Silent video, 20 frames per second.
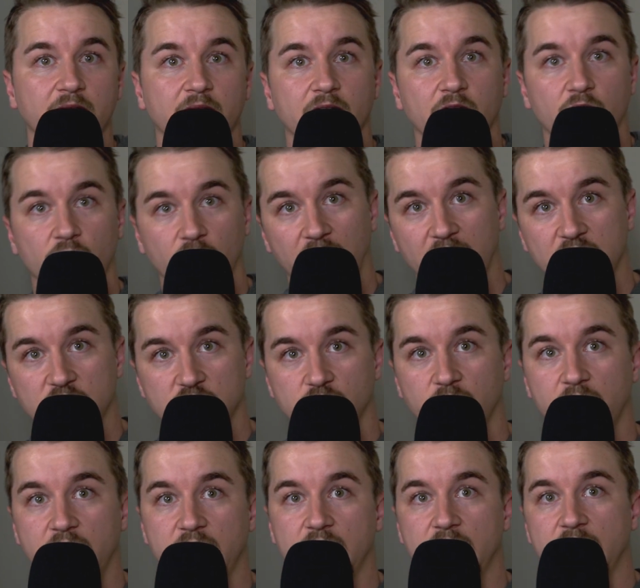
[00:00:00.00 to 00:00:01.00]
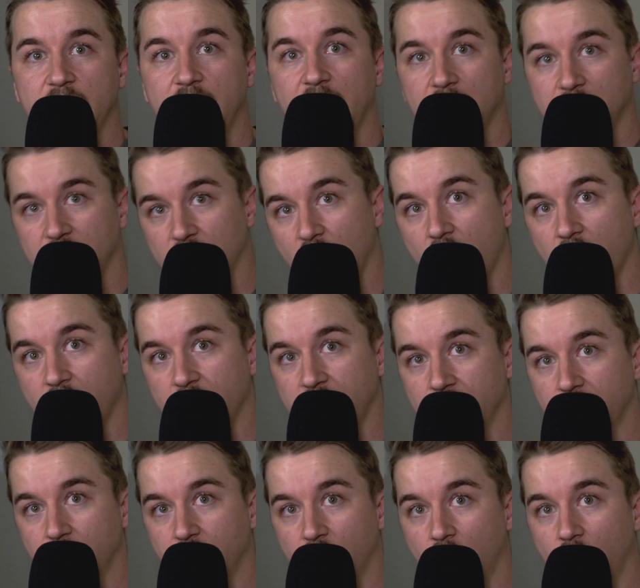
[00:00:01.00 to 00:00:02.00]
graduated, and gotten
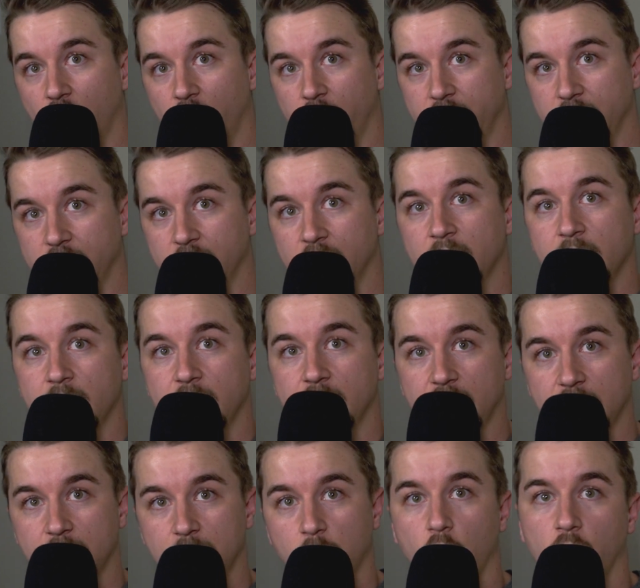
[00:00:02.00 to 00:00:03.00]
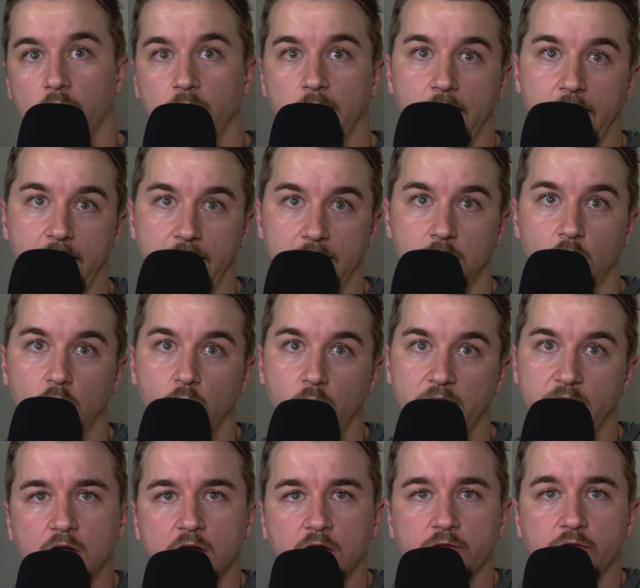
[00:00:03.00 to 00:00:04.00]
employed in a more reliable way.